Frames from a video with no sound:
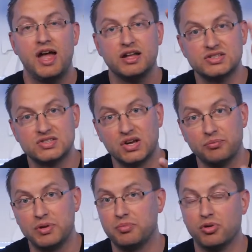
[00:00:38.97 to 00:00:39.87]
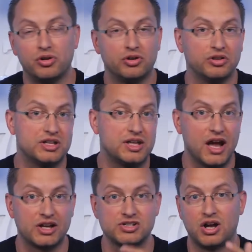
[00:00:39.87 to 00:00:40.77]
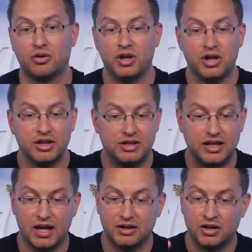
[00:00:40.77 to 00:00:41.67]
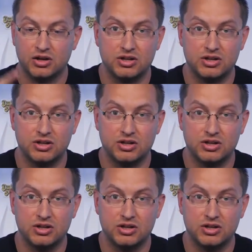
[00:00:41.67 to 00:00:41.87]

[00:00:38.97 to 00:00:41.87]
And some people literally cash out, get